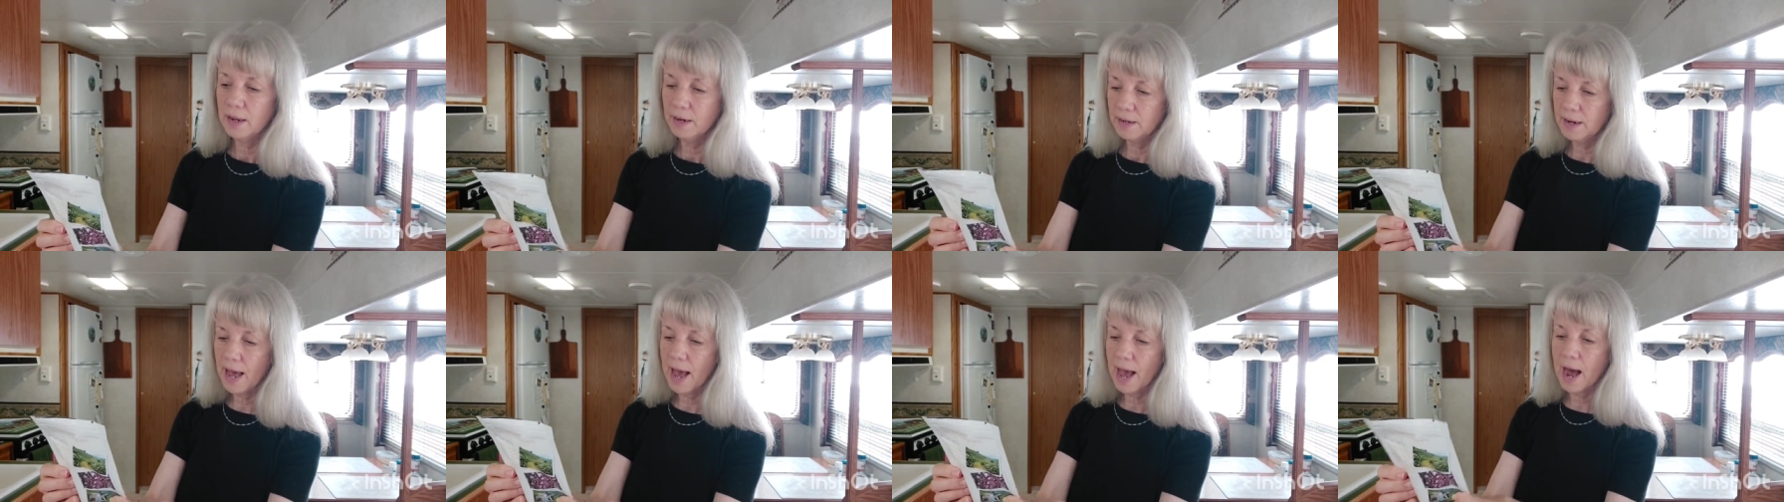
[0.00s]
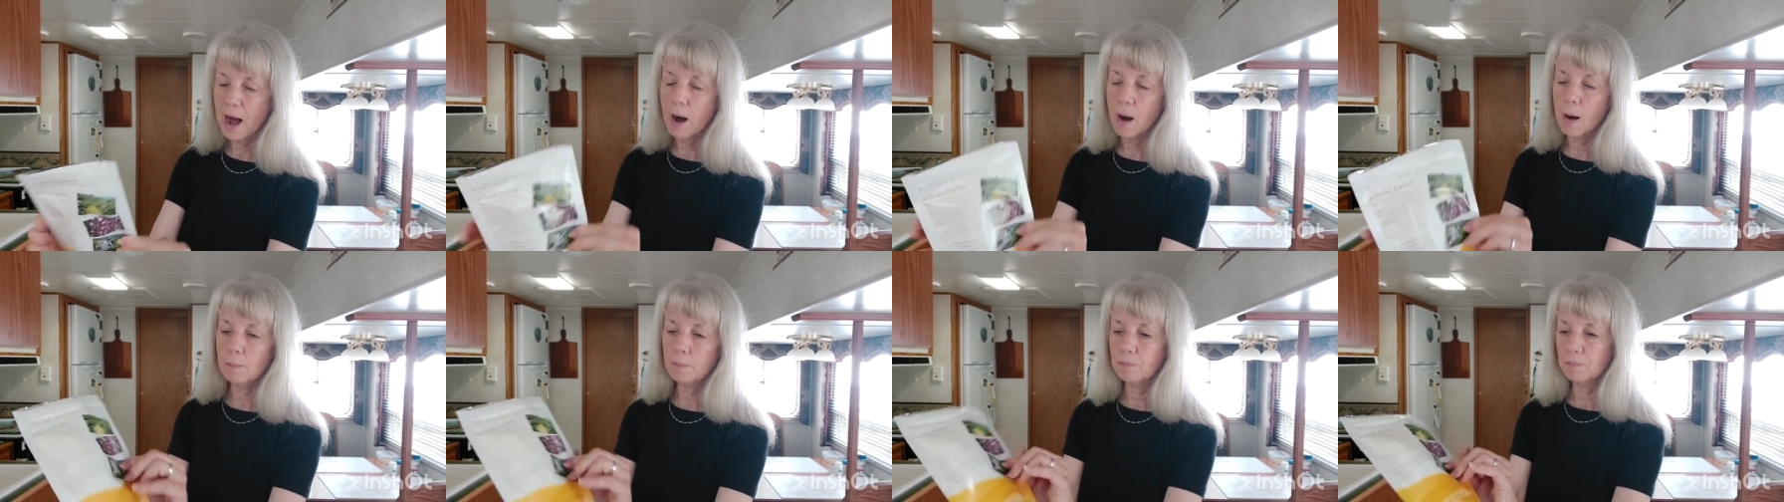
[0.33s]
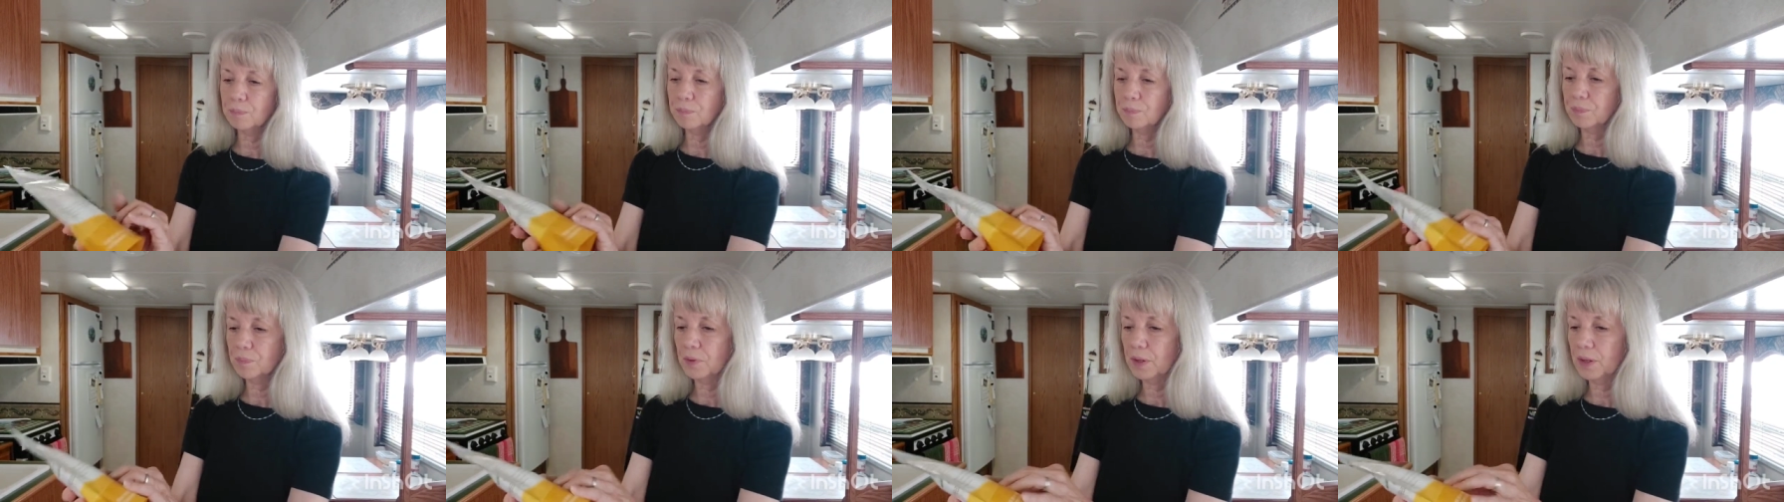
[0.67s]
Now,
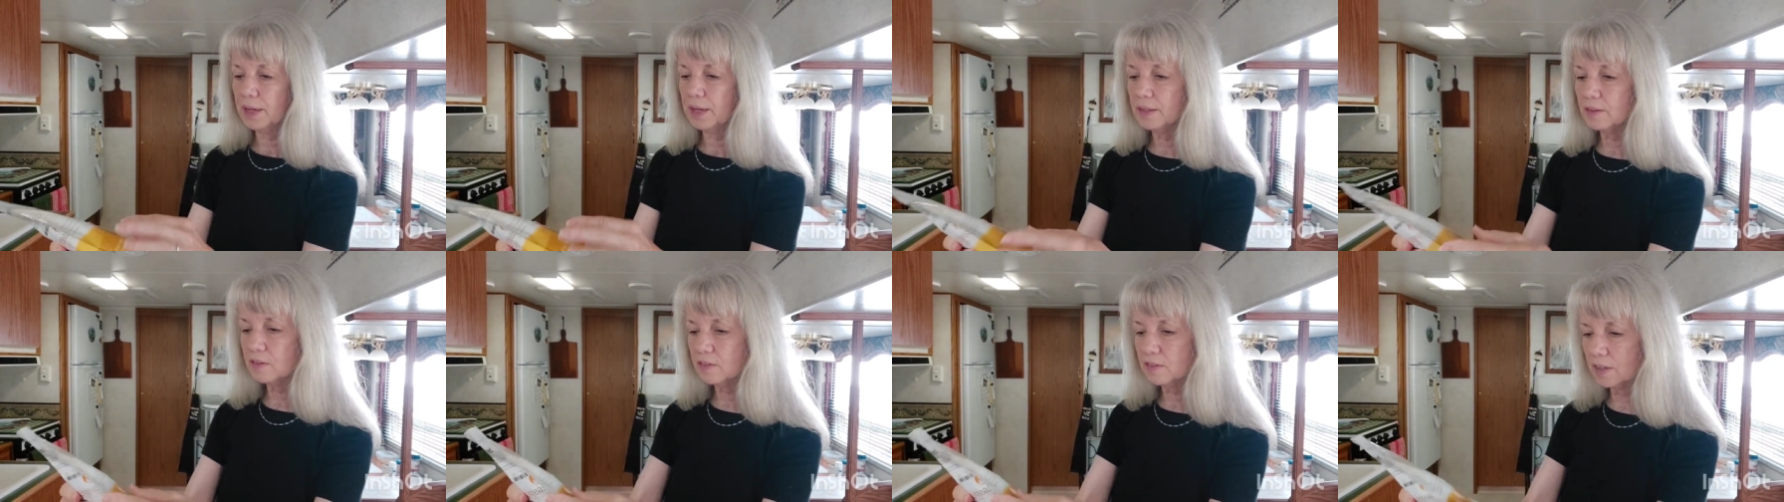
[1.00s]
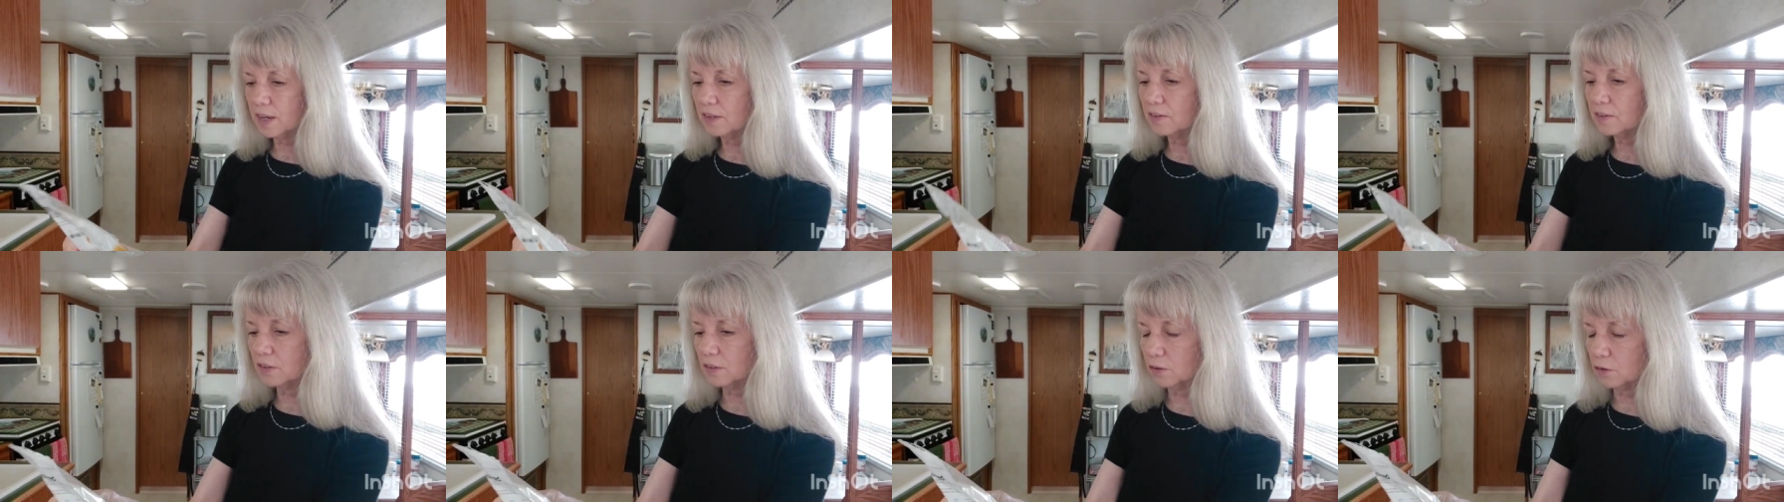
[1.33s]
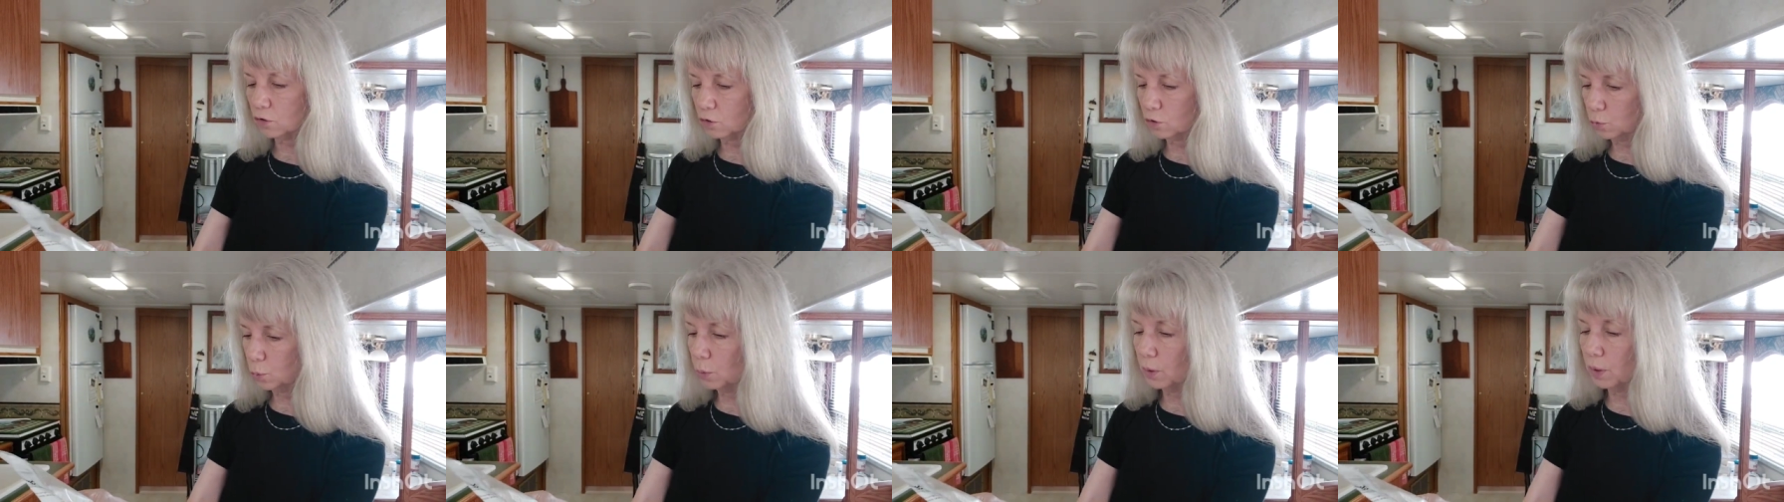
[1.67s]
it says
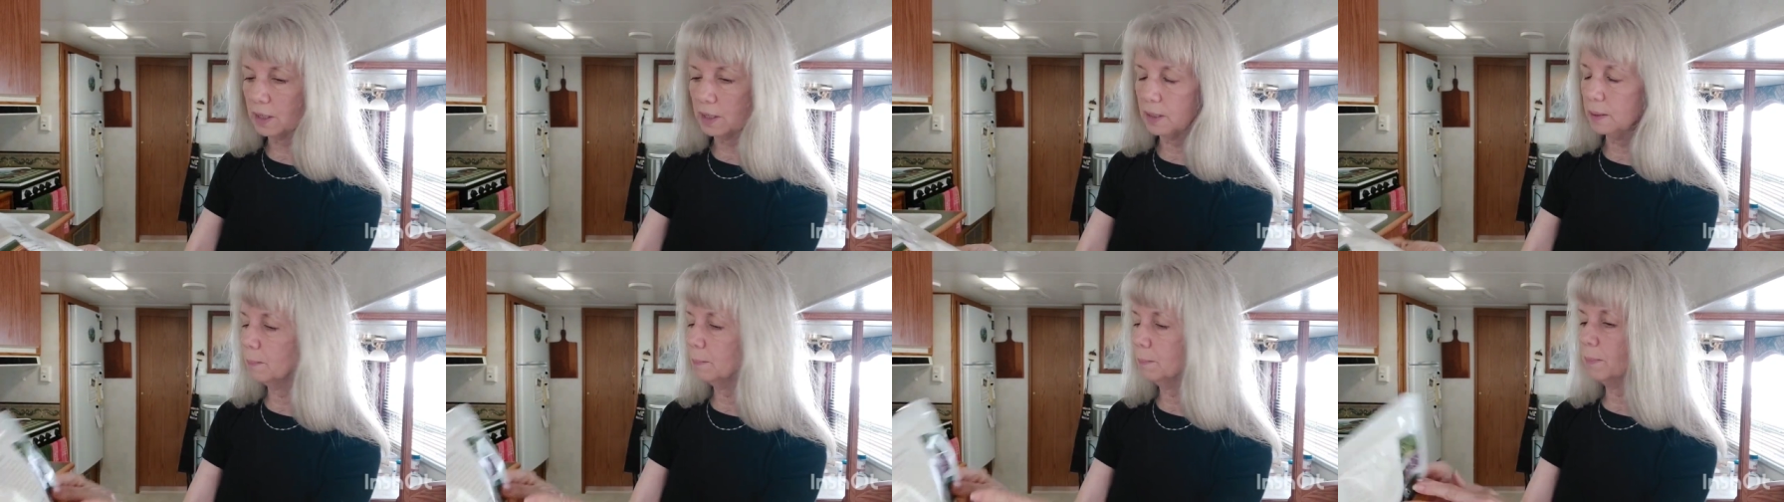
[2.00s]
it's sweet,